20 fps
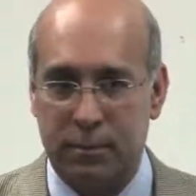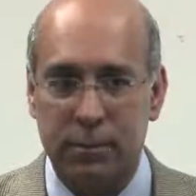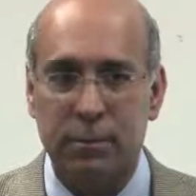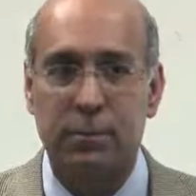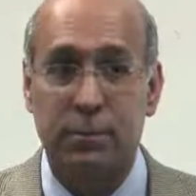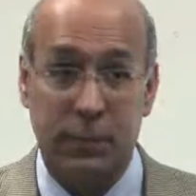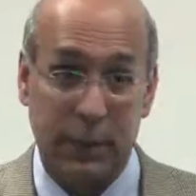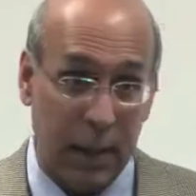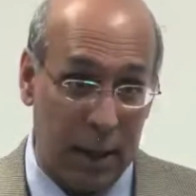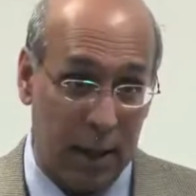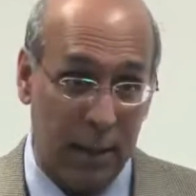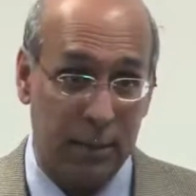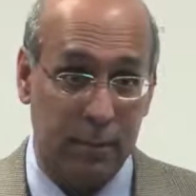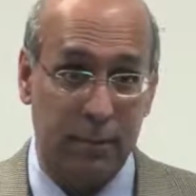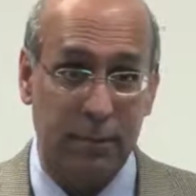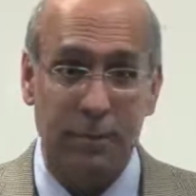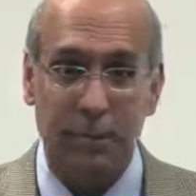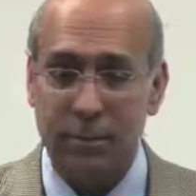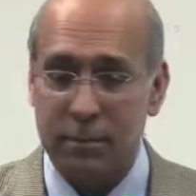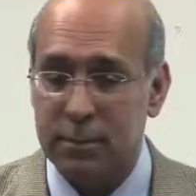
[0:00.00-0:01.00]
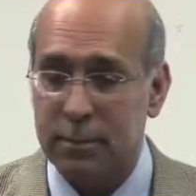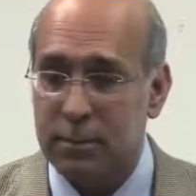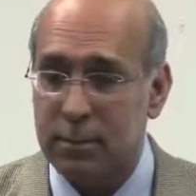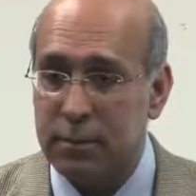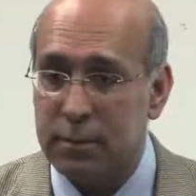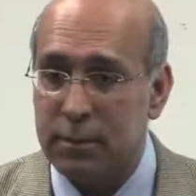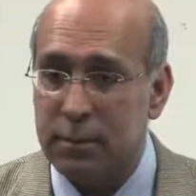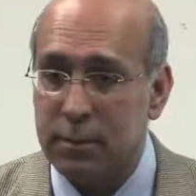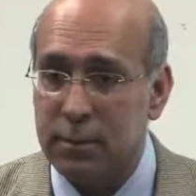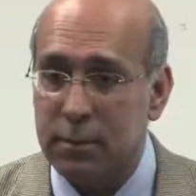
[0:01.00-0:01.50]
And why would it
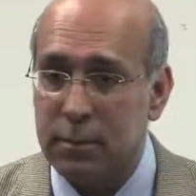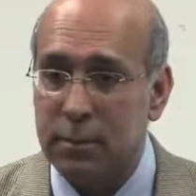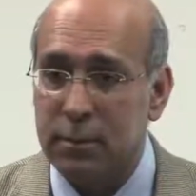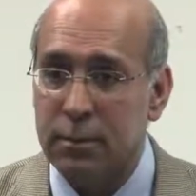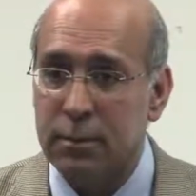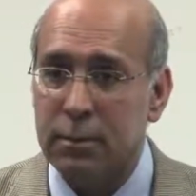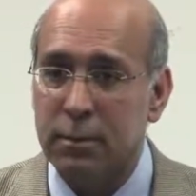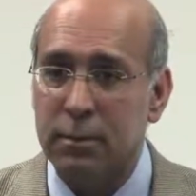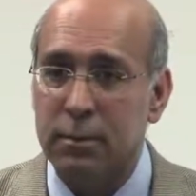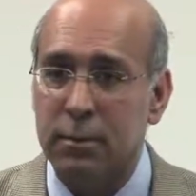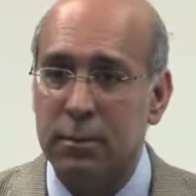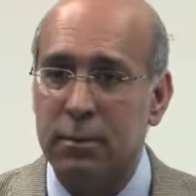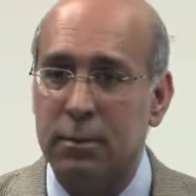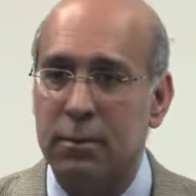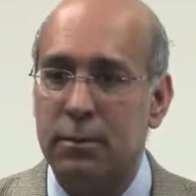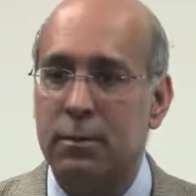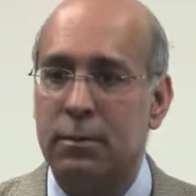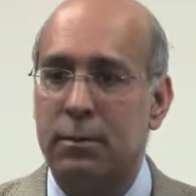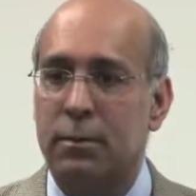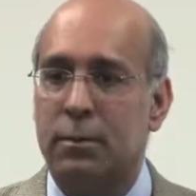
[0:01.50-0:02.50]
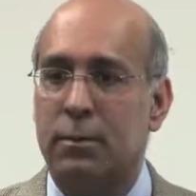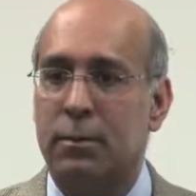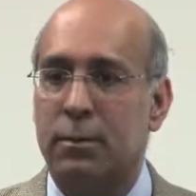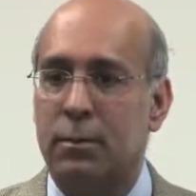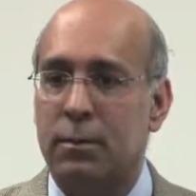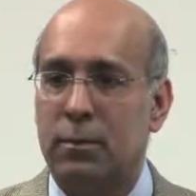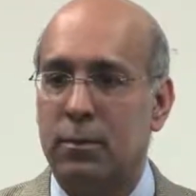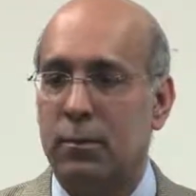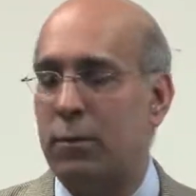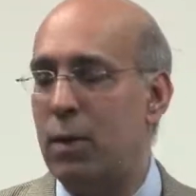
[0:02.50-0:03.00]
go from dry to wet?
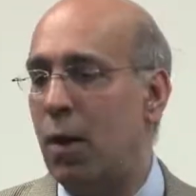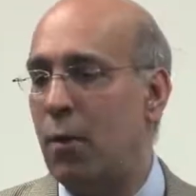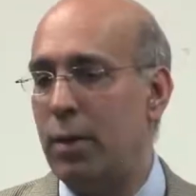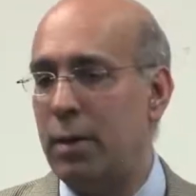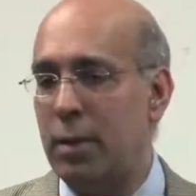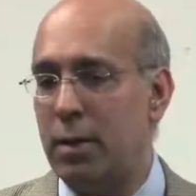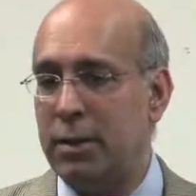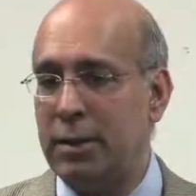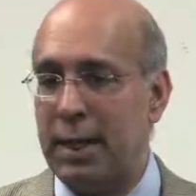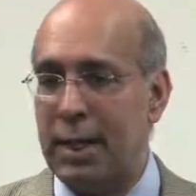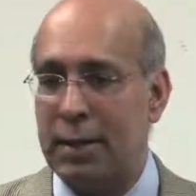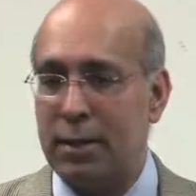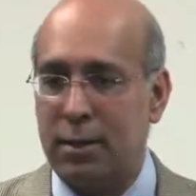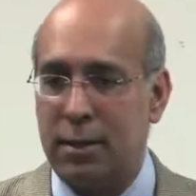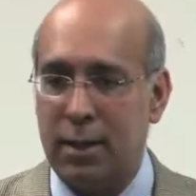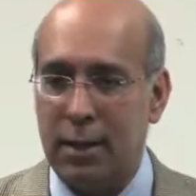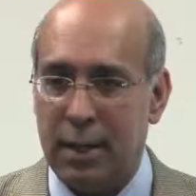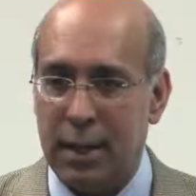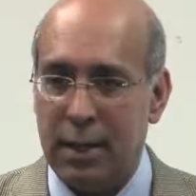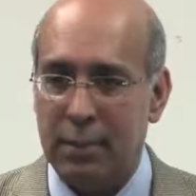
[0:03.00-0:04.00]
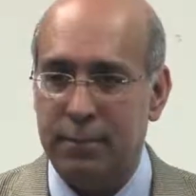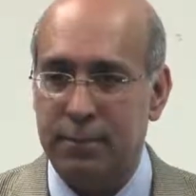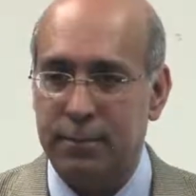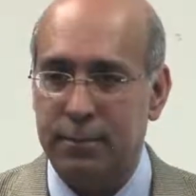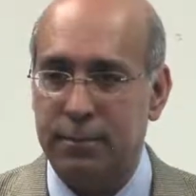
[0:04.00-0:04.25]
No one knows the answer to that.